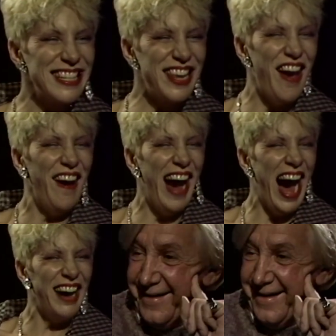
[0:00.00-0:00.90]
So
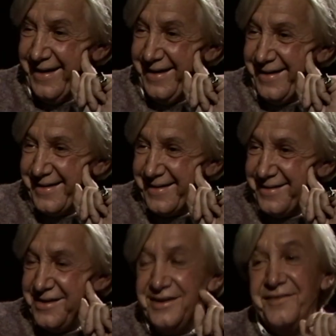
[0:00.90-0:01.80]
I was
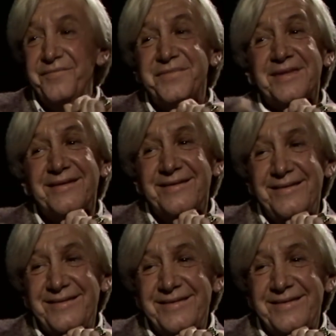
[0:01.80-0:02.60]
gracefully retired